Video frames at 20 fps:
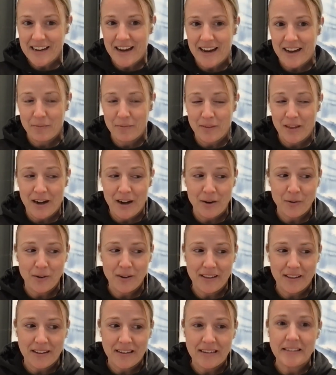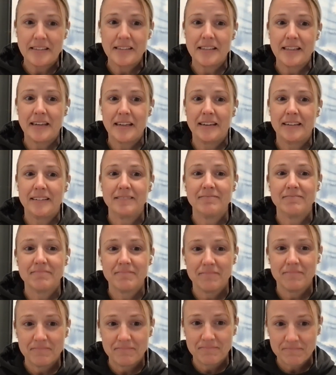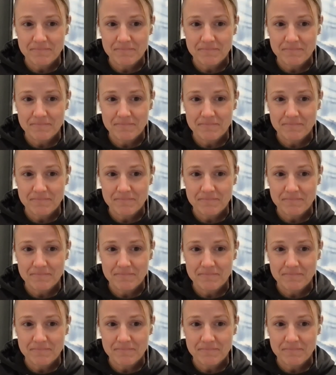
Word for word: that time that I realized that